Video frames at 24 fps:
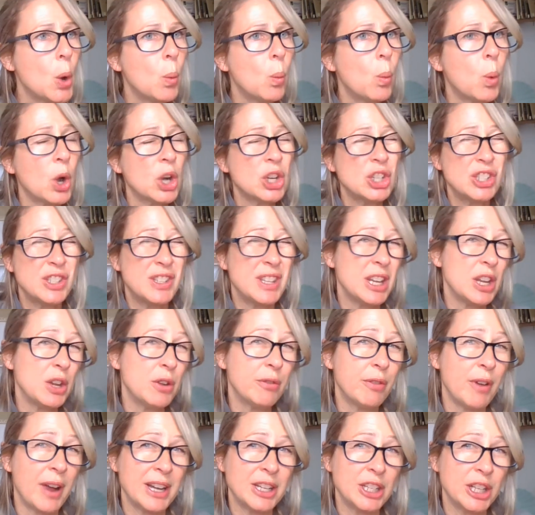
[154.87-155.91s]
words that you
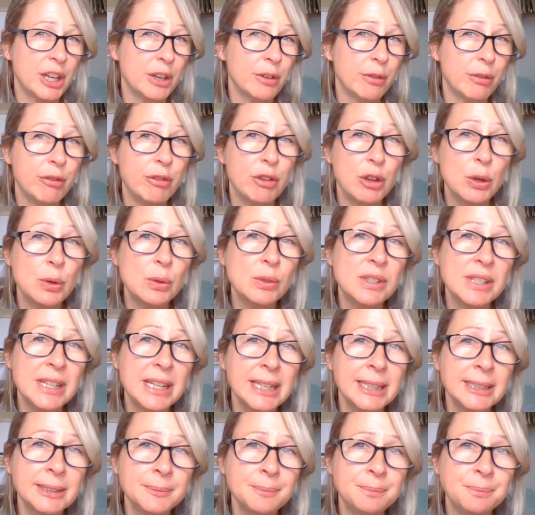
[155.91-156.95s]
find
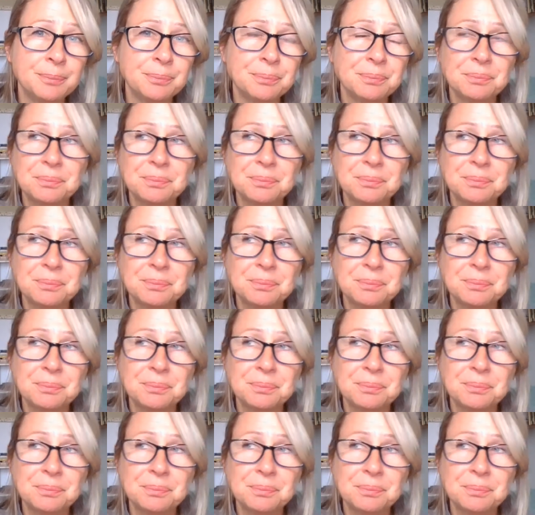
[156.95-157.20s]
confusing,